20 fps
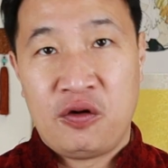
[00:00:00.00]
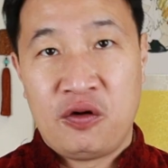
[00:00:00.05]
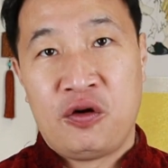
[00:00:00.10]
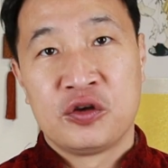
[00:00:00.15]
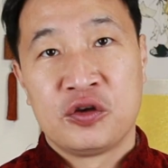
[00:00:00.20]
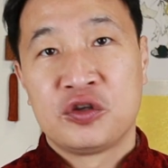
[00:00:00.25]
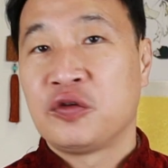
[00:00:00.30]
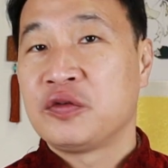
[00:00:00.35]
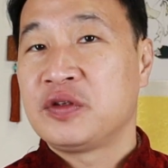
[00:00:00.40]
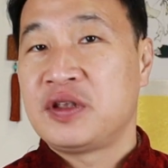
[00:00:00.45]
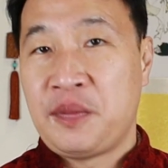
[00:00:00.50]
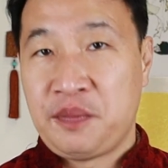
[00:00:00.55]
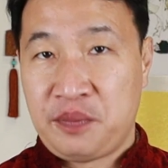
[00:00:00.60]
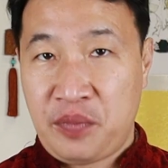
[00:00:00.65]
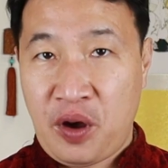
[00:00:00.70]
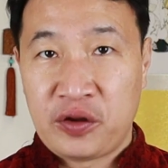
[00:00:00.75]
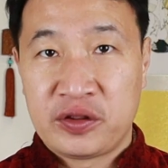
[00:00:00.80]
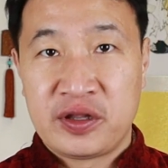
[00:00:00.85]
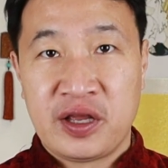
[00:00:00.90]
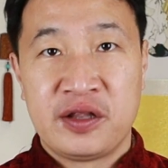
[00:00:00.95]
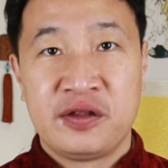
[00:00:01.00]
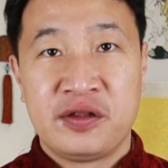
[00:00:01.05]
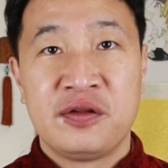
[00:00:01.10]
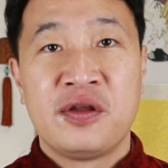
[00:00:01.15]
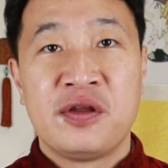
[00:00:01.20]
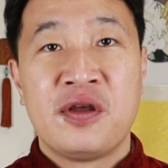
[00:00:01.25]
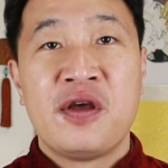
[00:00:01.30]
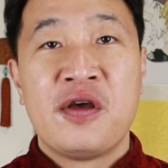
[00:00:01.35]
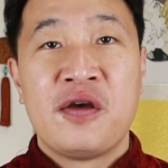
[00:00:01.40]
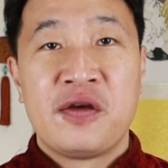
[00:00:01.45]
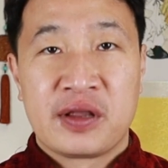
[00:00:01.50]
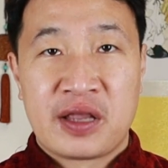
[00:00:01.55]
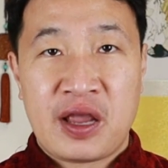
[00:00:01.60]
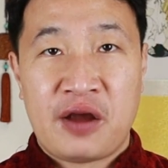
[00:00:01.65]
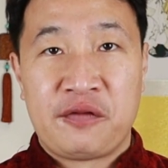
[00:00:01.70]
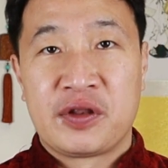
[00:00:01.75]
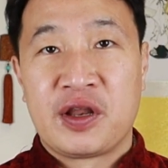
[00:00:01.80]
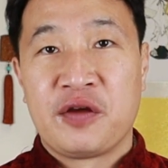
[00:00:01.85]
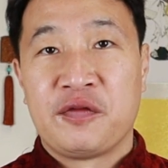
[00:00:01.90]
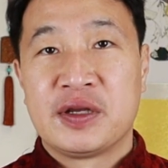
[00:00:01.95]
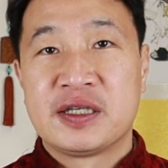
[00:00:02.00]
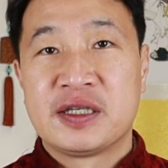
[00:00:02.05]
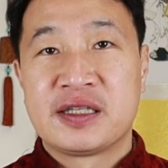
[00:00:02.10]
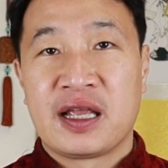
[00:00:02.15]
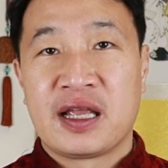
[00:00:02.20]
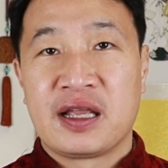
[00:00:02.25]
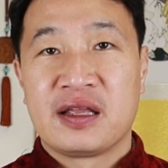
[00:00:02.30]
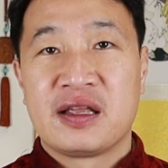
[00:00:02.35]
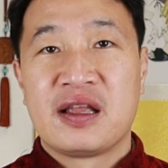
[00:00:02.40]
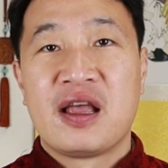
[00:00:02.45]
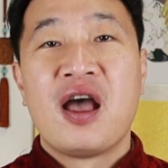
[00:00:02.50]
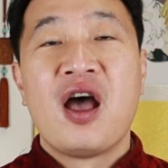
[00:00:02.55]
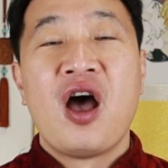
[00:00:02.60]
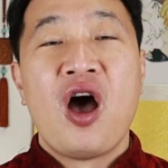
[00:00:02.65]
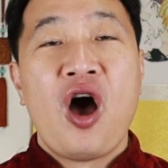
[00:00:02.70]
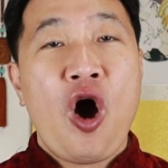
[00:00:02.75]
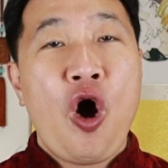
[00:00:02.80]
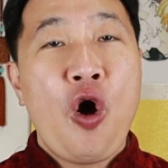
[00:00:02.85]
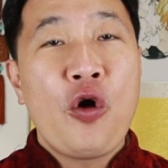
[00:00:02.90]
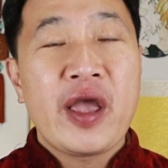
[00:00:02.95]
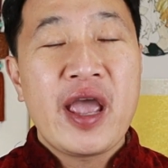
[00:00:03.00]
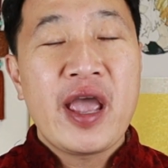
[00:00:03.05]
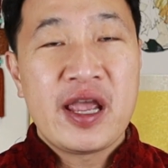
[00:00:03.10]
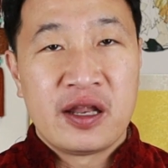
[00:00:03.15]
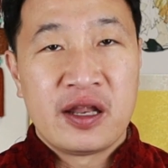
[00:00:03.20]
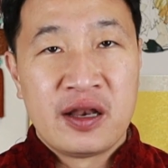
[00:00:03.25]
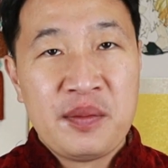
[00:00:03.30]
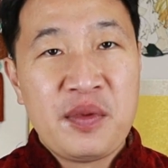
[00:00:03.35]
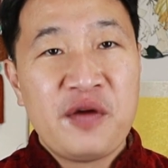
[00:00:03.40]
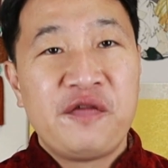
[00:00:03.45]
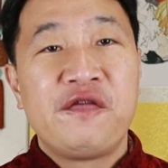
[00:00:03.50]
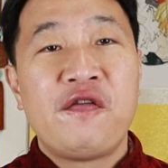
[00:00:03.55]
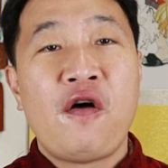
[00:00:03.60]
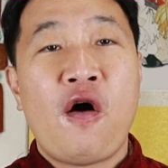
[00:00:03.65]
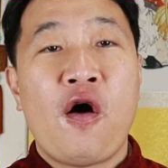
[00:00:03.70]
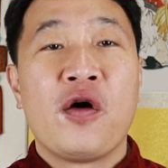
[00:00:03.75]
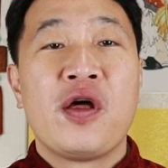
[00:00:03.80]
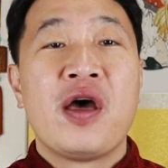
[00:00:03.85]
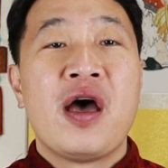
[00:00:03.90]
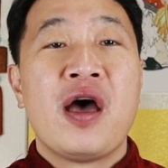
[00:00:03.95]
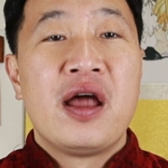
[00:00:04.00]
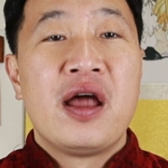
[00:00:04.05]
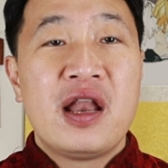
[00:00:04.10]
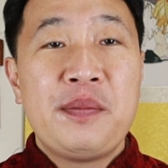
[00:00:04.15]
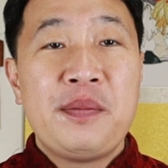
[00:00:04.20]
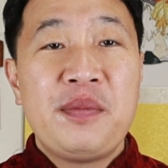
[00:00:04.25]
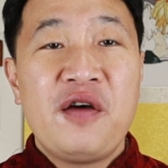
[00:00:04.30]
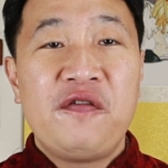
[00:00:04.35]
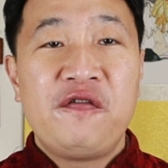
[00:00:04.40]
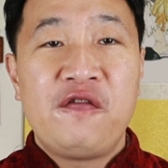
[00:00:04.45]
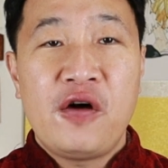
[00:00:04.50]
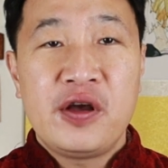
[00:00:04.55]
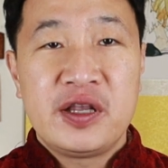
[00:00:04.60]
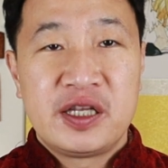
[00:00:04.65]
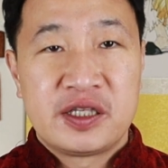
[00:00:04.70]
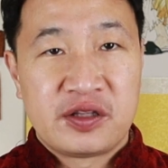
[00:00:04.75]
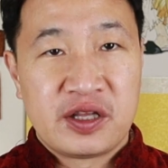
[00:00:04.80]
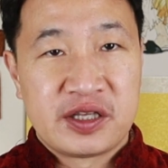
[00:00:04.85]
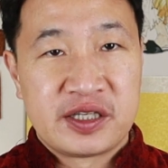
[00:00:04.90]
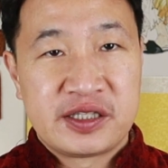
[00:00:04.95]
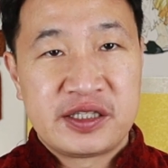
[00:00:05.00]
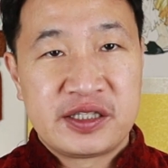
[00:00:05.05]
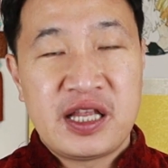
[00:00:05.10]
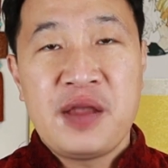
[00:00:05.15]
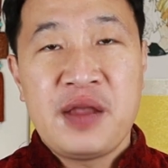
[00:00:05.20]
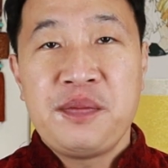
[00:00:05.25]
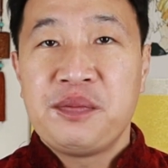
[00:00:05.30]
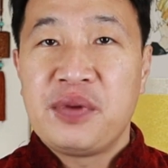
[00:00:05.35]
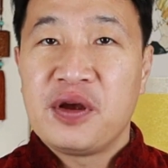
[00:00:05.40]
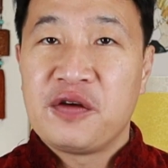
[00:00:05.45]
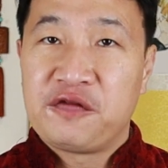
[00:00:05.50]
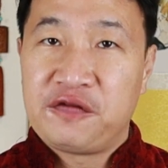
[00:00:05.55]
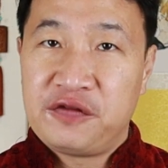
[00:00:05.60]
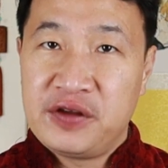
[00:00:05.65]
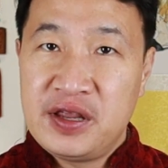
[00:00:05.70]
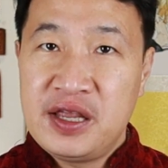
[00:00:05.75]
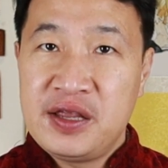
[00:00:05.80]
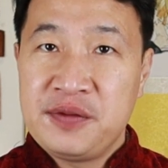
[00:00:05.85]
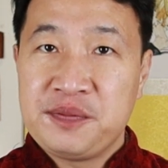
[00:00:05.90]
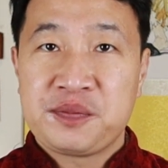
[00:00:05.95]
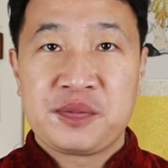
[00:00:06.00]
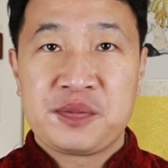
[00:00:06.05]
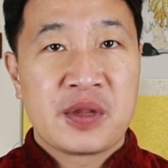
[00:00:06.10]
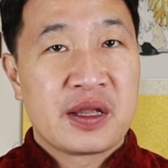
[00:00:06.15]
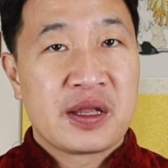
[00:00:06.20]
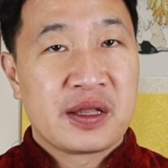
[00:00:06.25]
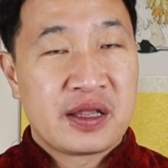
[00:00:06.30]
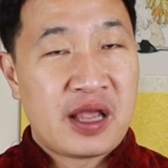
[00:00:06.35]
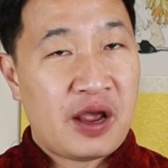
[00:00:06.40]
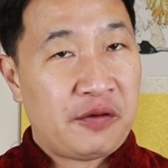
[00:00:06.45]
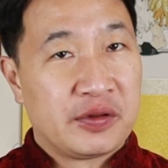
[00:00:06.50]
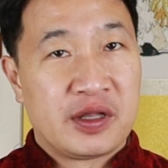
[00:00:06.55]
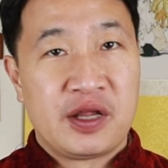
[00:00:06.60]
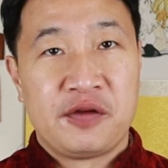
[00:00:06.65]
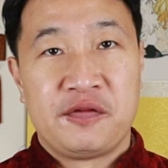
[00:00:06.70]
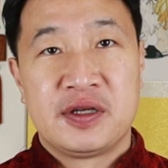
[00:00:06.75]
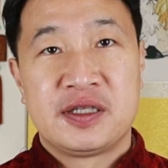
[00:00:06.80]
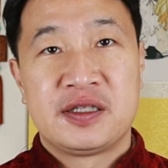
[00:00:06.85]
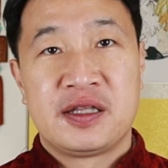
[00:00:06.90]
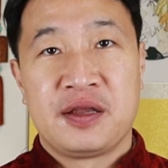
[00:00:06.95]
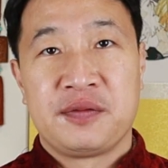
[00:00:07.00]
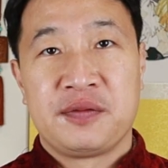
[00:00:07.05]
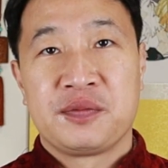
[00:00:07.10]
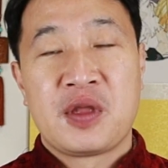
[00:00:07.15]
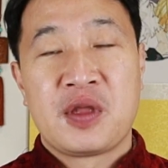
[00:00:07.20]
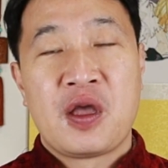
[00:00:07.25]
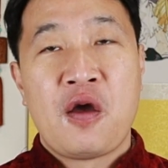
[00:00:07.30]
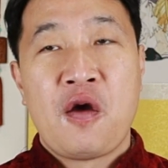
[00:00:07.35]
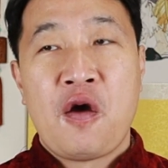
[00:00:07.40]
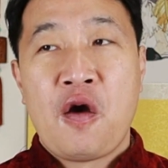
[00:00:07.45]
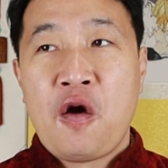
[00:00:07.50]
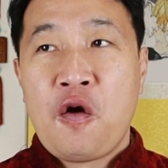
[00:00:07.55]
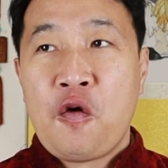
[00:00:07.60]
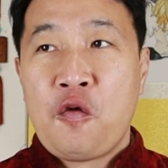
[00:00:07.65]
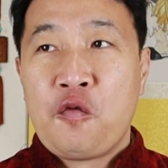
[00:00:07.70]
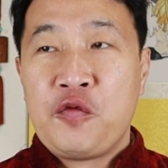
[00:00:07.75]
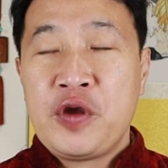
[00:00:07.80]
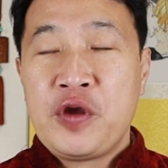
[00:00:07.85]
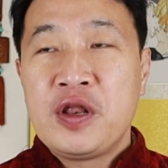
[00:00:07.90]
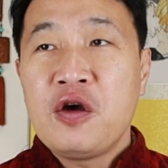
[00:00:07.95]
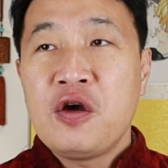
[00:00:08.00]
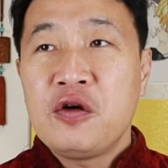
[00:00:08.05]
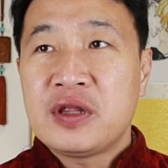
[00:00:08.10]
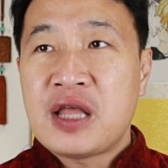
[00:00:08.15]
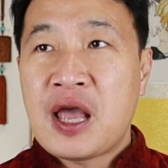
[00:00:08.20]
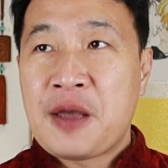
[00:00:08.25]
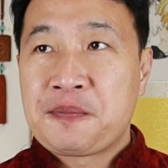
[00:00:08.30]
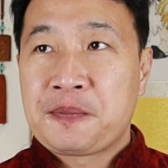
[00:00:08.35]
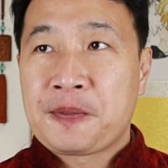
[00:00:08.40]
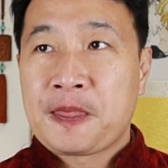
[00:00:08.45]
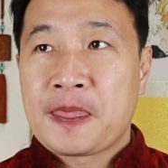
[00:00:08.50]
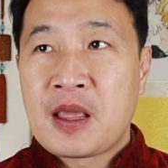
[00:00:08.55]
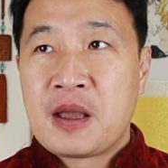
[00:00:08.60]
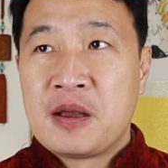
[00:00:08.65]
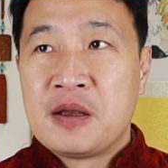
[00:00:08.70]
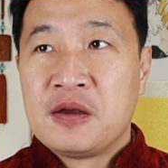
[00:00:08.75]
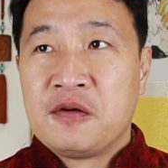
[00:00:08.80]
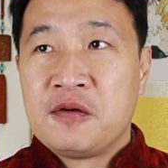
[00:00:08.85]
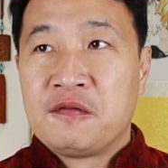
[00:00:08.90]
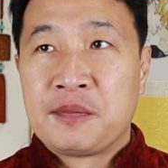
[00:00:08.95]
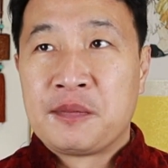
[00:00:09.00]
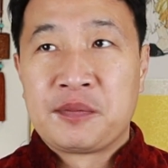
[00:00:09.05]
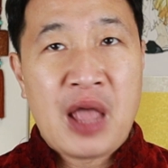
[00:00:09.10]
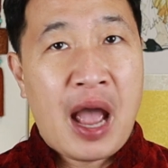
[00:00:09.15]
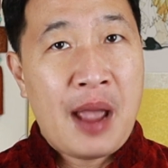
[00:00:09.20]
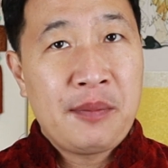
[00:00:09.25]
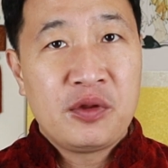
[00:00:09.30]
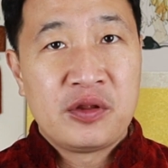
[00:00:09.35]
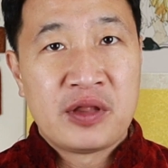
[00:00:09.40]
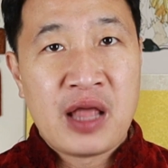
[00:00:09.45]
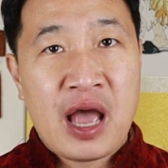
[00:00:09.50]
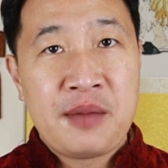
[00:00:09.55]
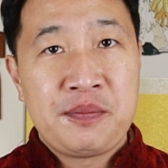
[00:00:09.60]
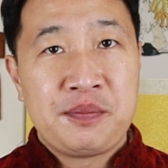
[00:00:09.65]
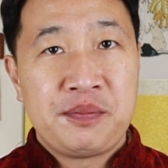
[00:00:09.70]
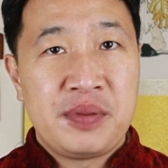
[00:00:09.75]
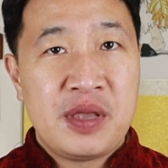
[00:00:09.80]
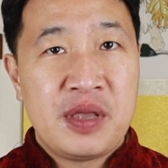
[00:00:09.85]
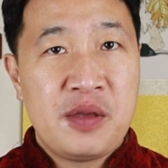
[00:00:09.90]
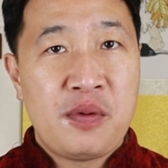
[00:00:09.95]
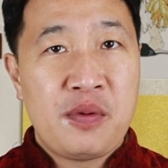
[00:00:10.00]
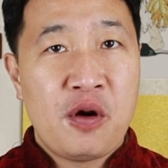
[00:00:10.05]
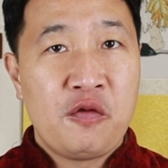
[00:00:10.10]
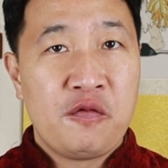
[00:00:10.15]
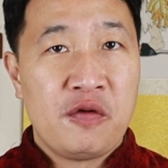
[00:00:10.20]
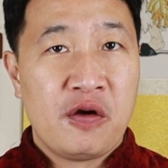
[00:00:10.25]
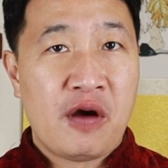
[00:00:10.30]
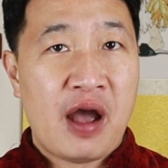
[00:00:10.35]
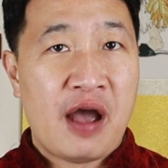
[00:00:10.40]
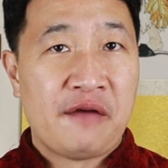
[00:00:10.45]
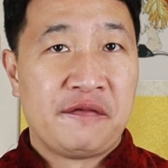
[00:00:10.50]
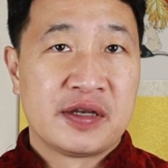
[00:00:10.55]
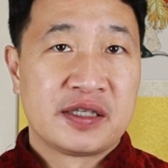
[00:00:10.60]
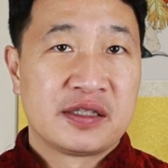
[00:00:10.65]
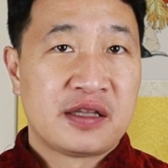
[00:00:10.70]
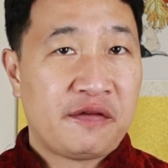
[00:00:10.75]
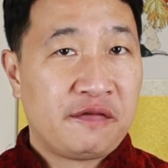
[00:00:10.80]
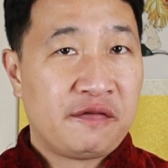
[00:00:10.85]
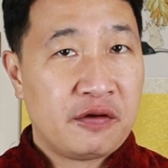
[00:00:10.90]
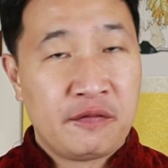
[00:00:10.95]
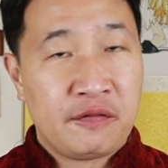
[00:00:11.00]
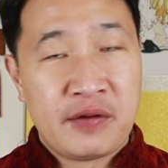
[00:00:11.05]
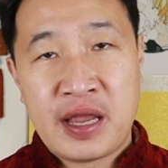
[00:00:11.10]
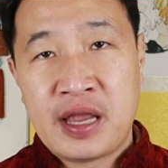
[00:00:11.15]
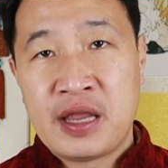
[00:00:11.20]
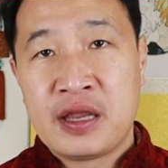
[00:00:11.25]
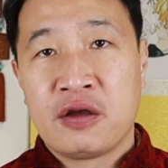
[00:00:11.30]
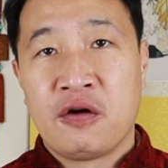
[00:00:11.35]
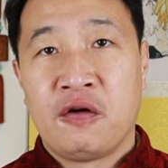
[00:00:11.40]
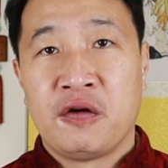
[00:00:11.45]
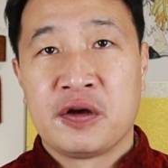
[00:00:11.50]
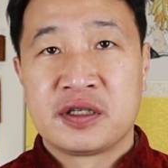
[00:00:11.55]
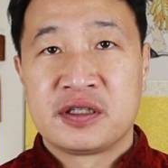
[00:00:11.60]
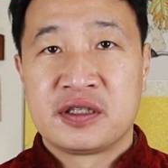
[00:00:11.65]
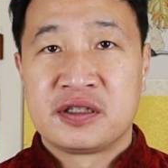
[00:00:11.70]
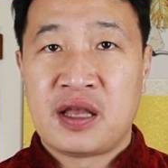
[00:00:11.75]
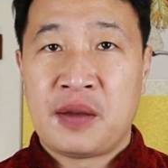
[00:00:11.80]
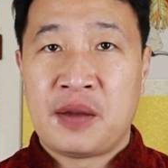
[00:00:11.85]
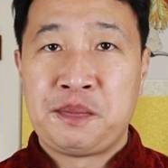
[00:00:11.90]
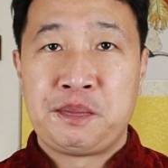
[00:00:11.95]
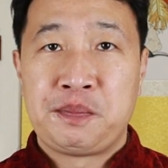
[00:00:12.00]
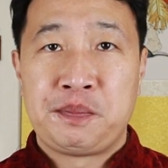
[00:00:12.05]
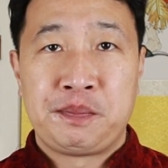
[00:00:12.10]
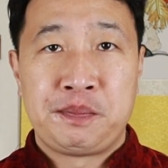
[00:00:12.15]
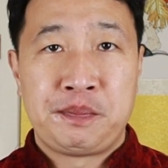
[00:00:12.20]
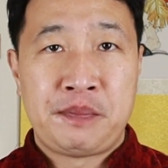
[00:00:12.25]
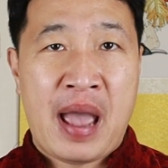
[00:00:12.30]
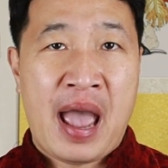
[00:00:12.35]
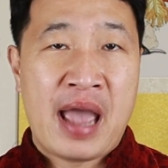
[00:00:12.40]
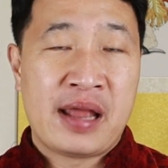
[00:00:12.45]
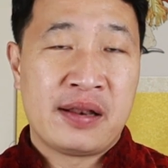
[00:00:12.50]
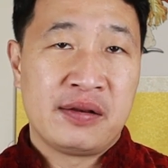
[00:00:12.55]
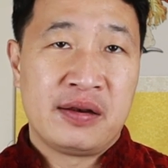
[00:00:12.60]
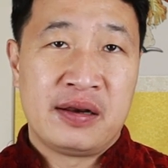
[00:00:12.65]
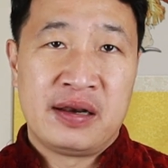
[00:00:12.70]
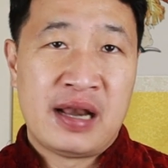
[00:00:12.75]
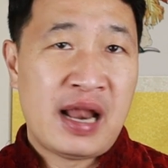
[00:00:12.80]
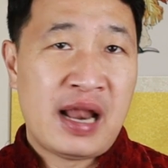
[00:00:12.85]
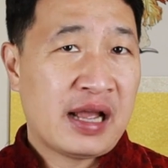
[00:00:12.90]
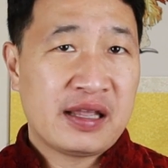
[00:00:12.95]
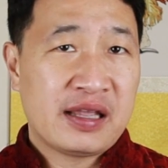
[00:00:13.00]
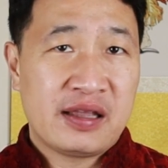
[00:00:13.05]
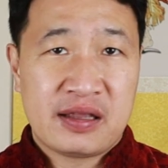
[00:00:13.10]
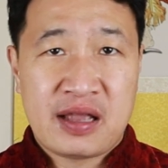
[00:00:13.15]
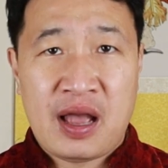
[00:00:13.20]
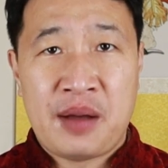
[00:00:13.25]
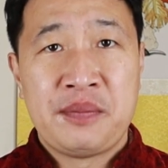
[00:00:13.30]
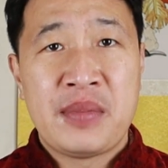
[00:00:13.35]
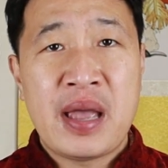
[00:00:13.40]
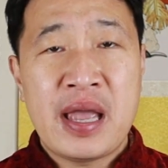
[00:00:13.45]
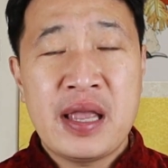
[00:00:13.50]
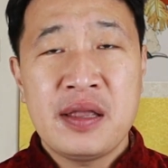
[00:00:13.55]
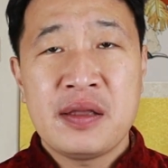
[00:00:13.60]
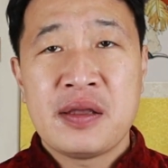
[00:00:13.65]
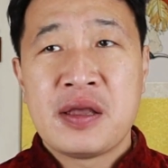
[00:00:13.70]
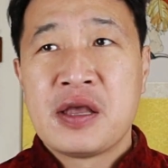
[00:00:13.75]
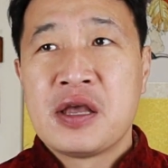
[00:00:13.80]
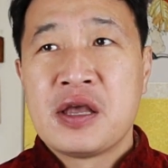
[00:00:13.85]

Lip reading: also important characteristic. Okay, number 4. Number 4 is the sympathy characteristic. We know that from time to time people will have a suffering or some bad luck coming,